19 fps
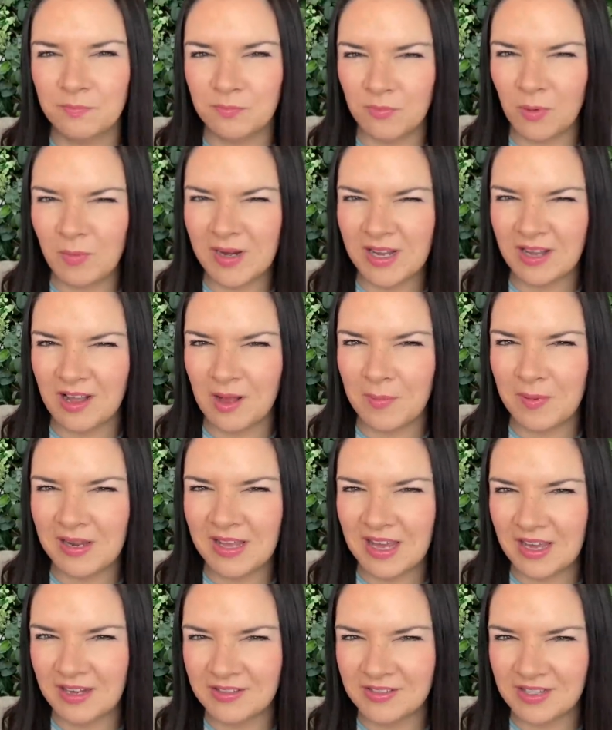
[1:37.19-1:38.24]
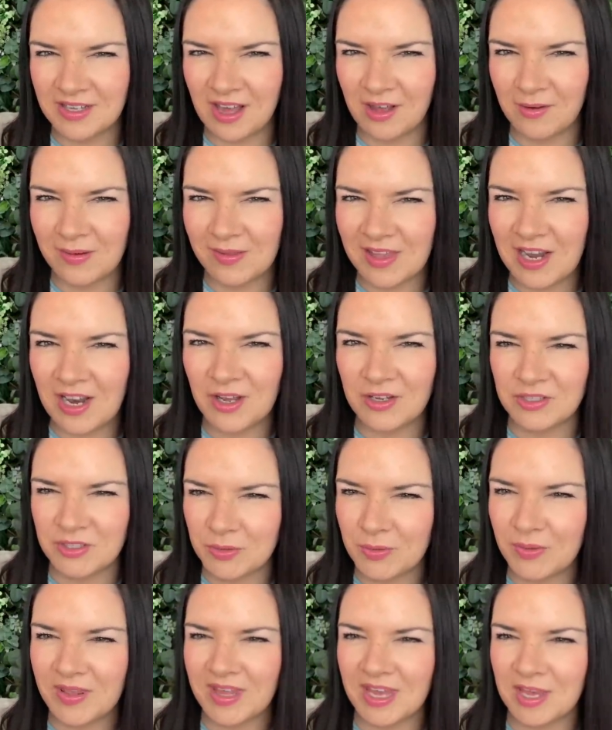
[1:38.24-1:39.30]
probably a couple of years ago, either last
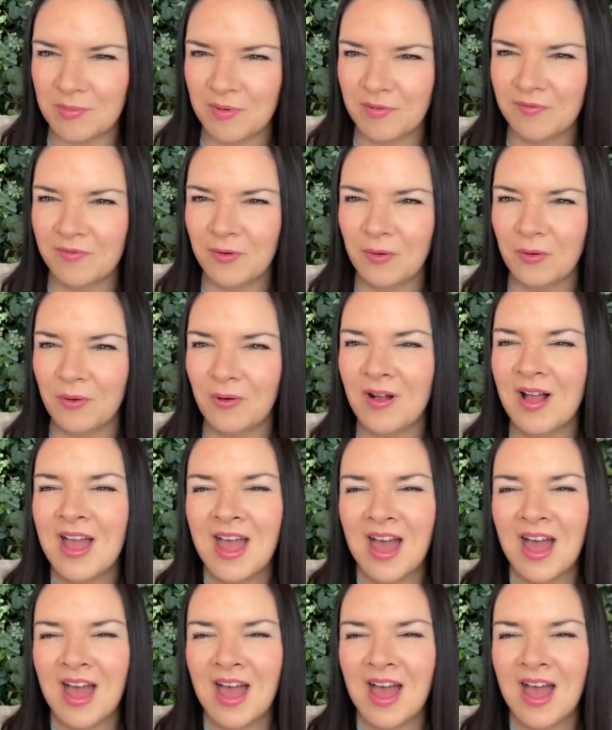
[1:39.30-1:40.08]
year or the year before.